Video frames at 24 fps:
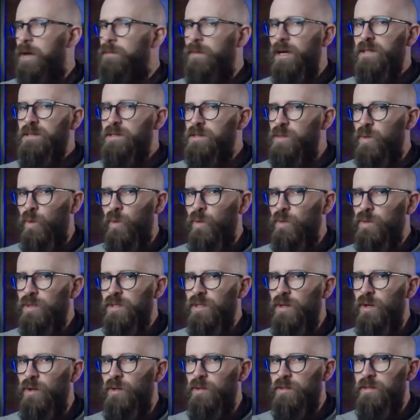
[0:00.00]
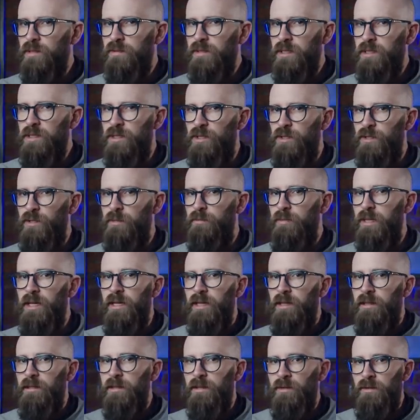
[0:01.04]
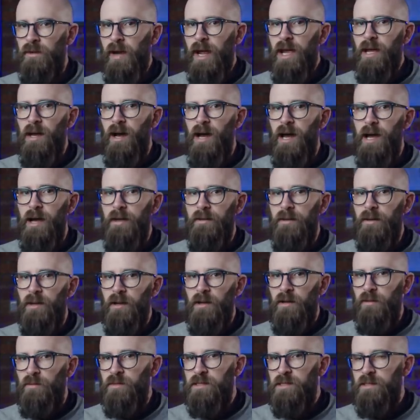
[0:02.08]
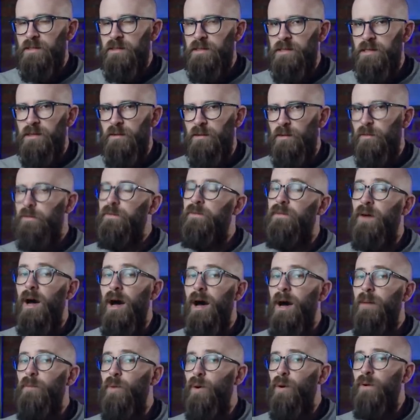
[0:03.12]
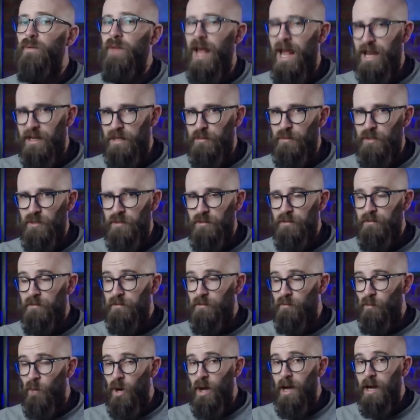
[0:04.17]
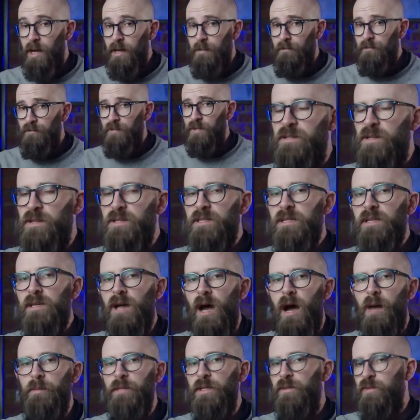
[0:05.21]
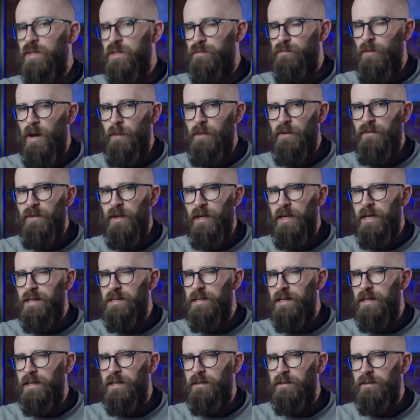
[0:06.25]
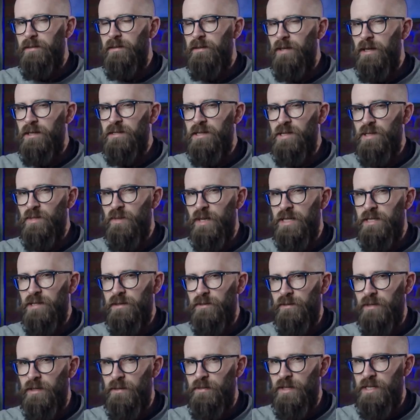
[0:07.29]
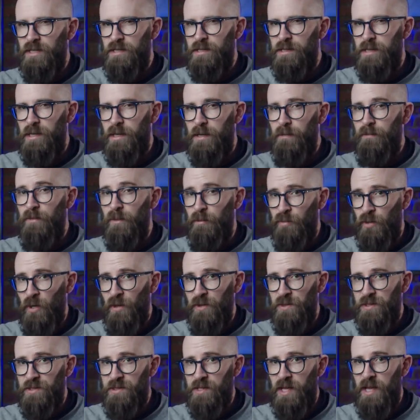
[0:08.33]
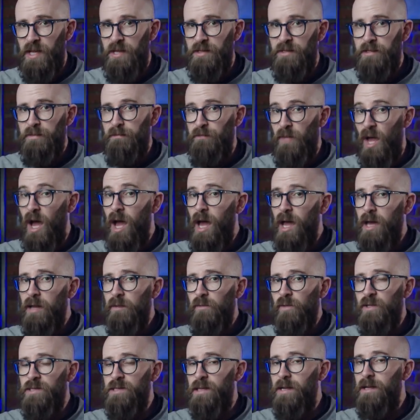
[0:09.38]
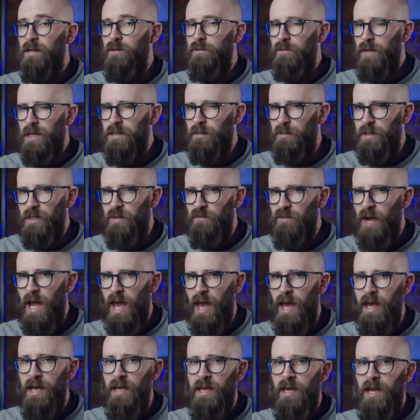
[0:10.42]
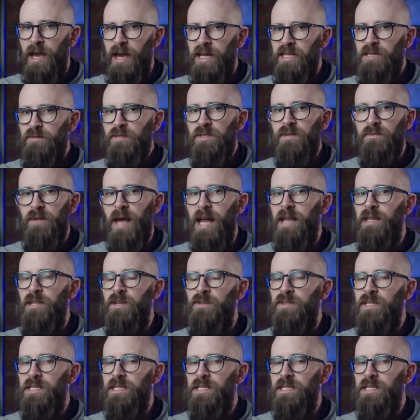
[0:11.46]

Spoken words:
amongst all the gold of the tomb, the gray iron was considered far more valuable. Why? Tutankhamun was mummified in 1323 BC, the Bronze Age. Iron was incredibly rare, and it was valued